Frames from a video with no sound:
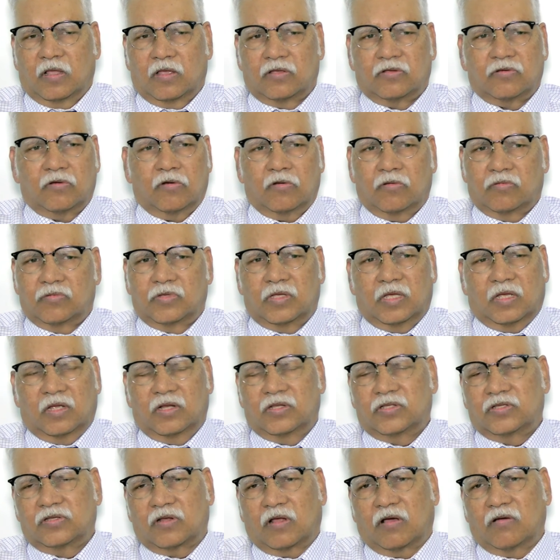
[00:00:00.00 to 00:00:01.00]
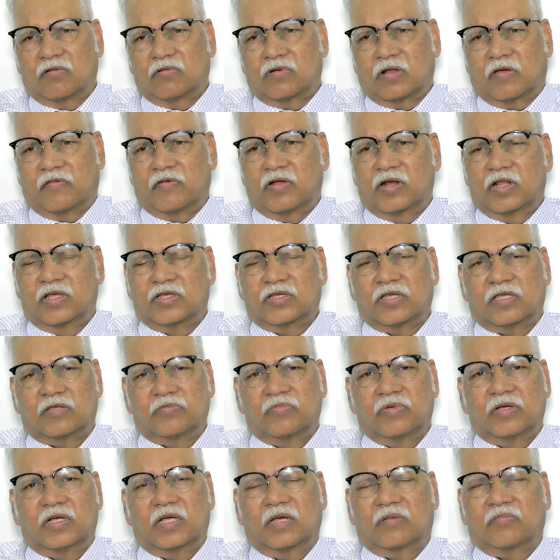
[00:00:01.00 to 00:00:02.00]
So it's nowadays
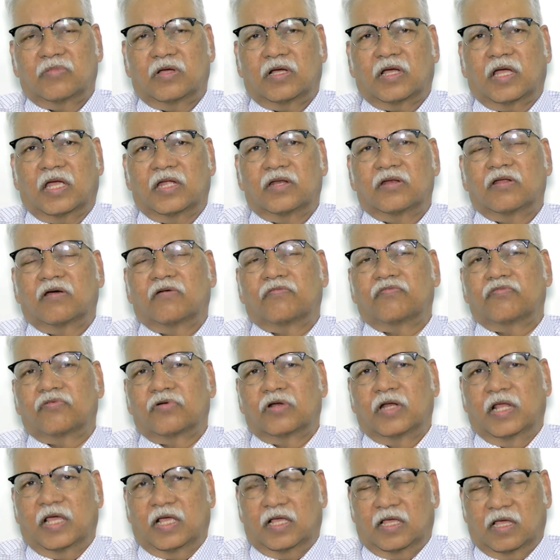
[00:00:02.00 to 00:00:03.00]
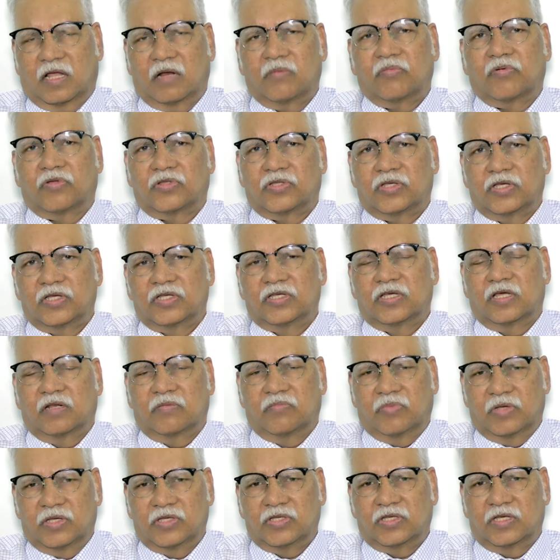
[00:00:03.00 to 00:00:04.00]
has become a kind of a daycare procedure,
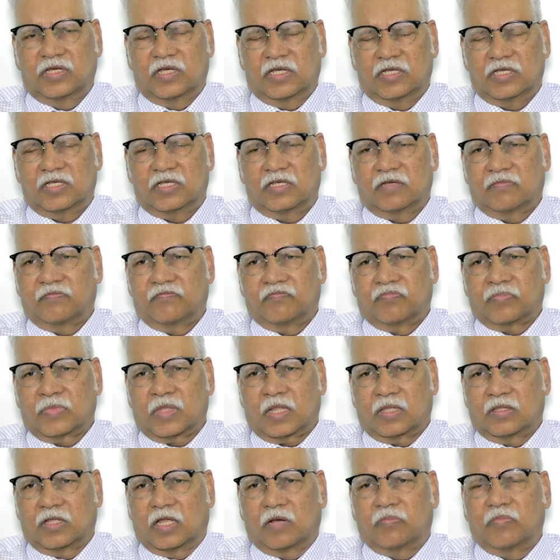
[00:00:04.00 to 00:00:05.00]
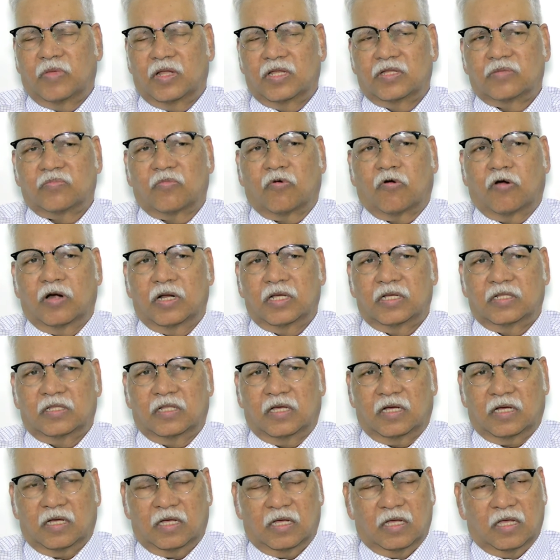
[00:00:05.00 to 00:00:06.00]
BCS. That means morning
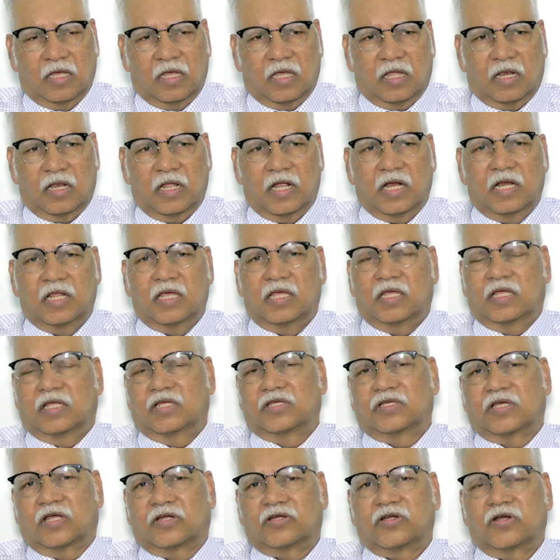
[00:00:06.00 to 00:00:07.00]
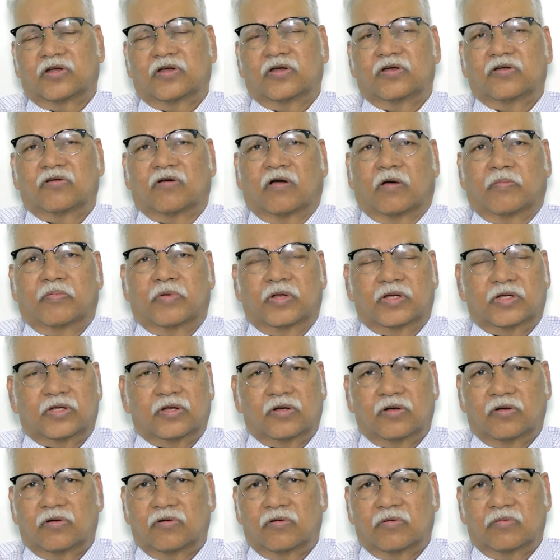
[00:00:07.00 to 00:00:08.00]
the lady is ushered into
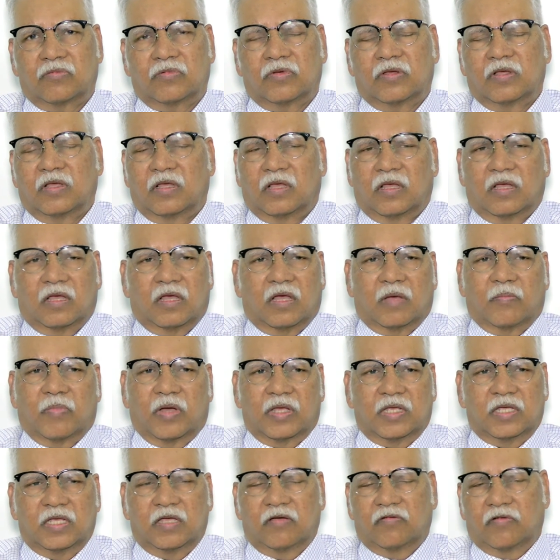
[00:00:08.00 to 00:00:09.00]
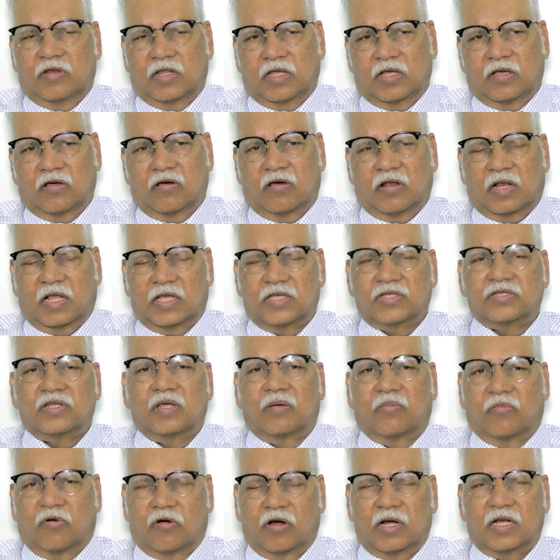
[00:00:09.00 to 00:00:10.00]
operation room, by evening or next
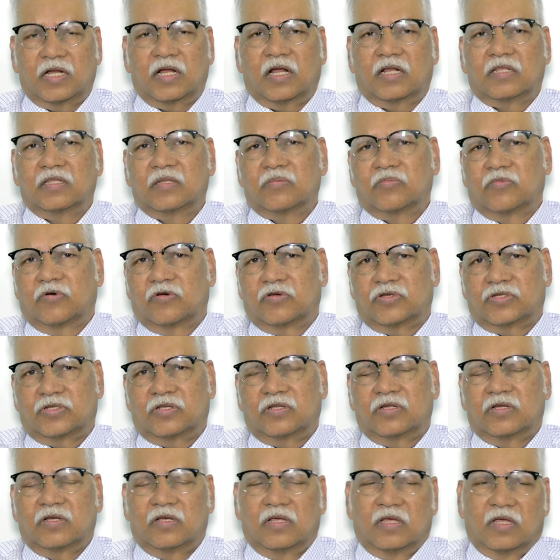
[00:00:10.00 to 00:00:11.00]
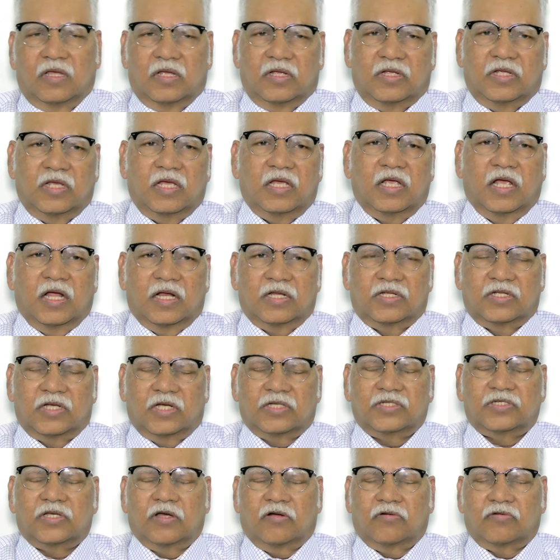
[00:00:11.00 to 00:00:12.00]
day morning at the most, she gets
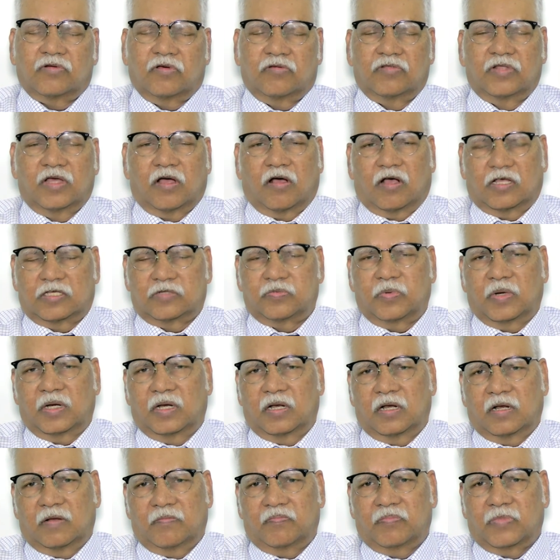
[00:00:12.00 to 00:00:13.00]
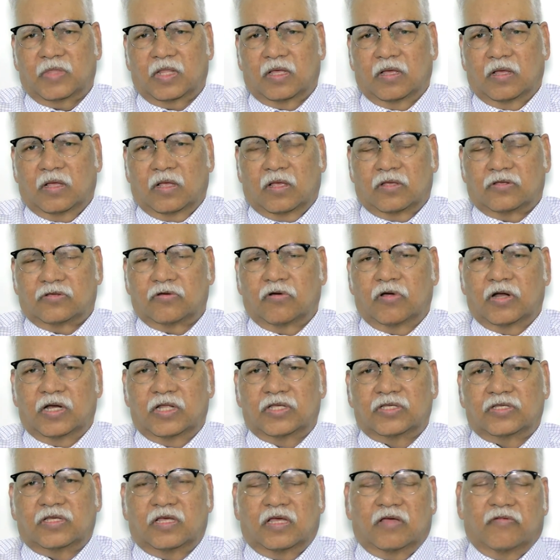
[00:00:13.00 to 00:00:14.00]
checked out of the hospital. So
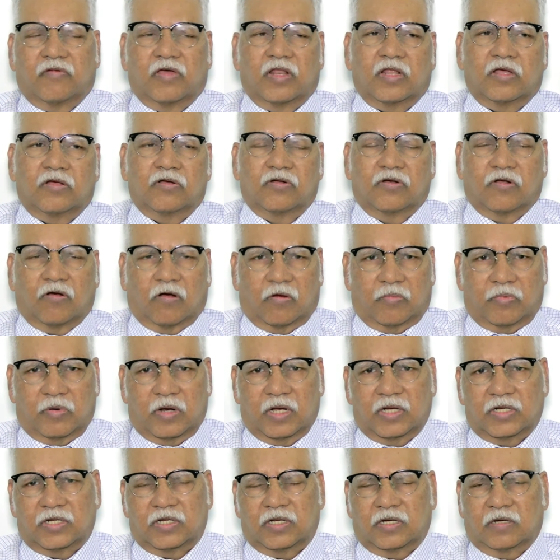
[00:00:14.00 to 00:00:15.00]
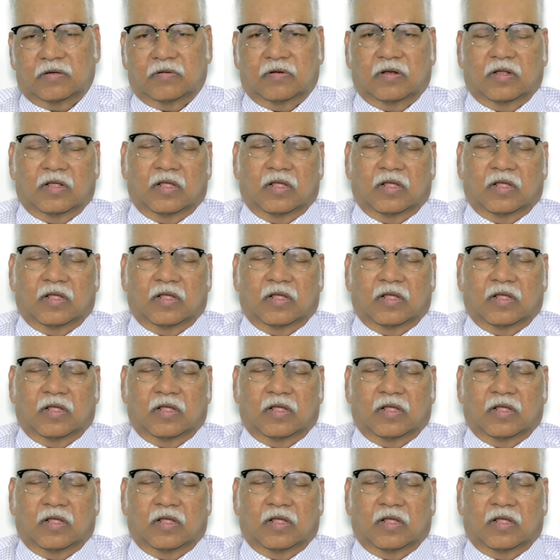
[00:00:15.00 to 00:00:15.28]
it is a very good operation